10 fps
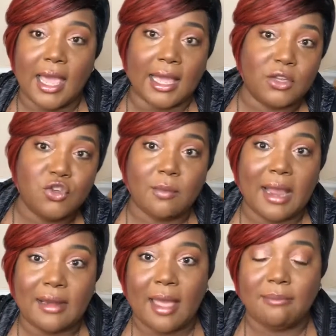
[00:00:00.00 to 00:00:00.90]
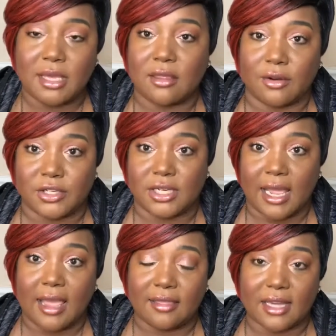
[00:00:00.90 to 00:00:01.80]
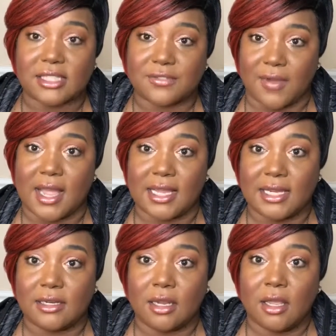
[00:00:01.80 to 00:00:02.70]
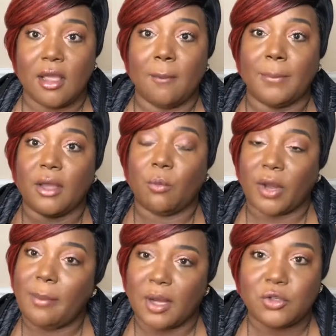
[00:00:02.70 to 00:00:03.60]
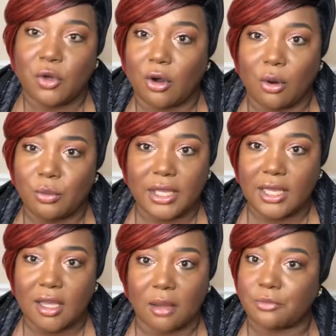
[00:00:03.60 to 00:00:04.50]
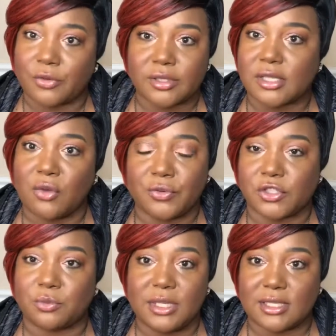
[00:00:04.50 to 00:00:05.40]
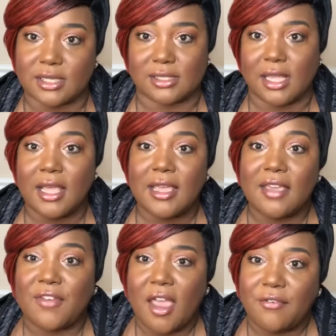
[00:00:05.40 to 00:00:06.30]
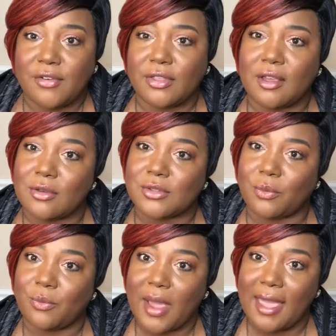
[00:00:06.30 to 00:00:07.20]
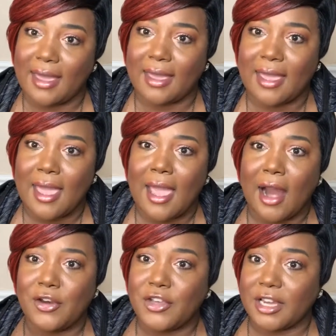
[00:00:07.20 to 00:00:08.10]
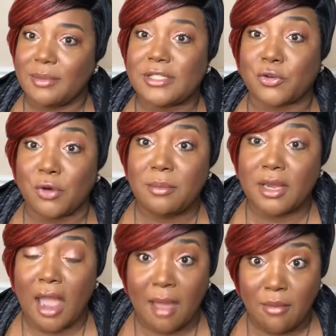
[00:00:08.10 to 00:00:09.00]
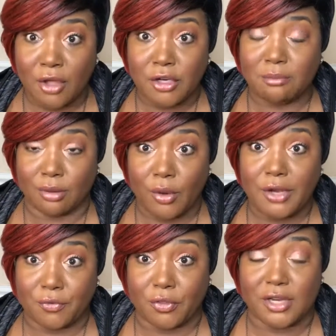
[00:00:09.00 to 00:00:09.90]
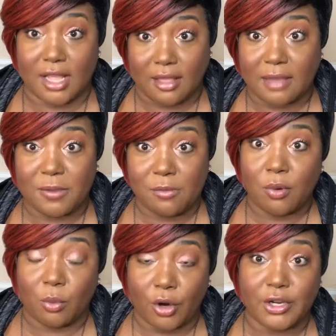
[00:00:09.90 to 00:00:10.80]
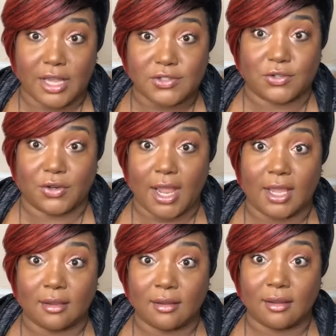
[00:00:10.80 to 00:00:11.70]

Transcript: And you might not be there today, that's fine, but what about your own income for selfish reasons? If everything goes away, are you going to be screaming, I'm unemployed for the day, like people were yesterday?